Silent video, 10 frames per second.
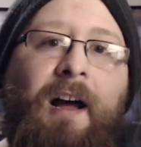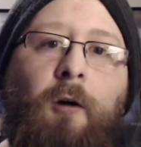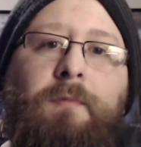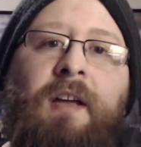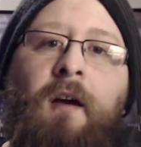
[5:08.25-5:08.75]

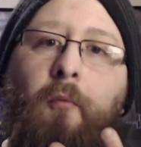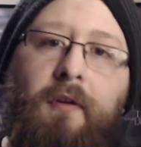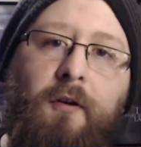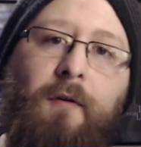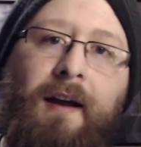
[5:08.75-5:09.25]
helped
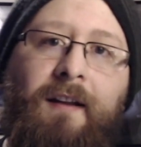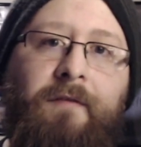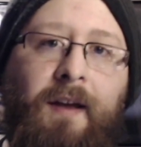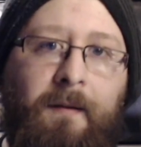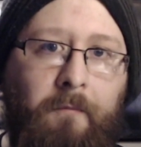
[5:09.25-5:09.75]
with creative
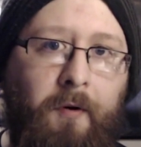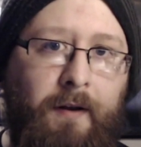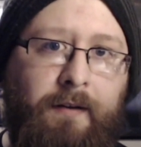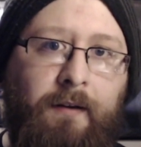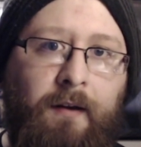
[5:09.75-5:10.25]
input.